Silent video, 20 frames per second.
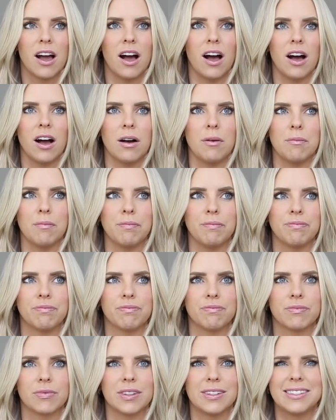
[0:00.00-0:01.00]
Um,
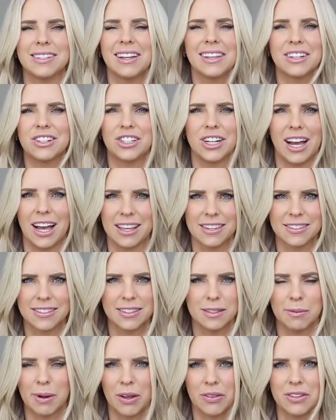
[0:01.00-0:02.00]
it's not like she
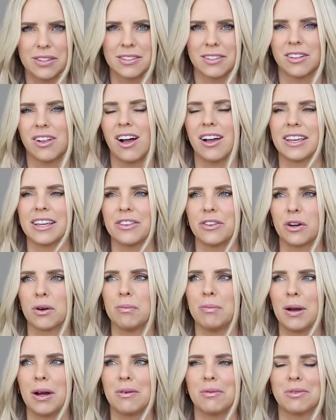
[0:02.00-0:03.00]
asks about this a lot either,
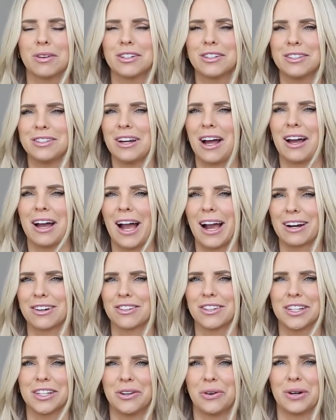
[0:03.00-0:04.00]
but we're just not
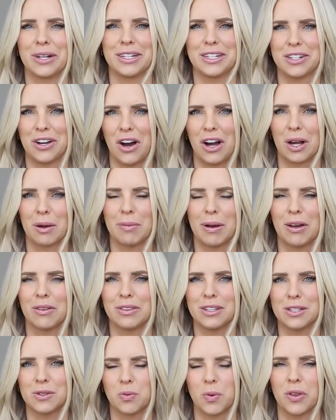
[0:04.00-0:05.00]
actually going to talk about
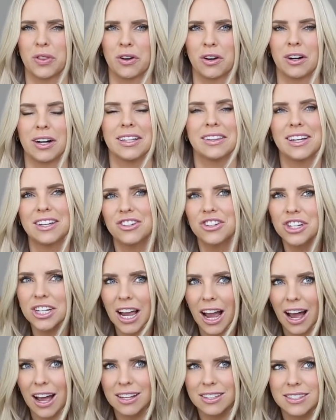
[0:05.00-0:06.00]
this with her unless she
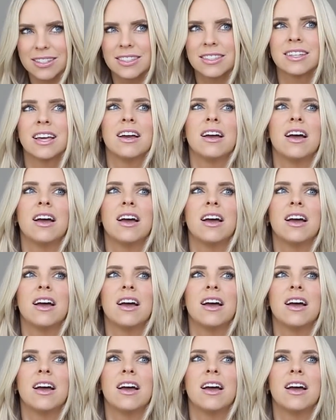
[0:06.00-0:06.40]
asks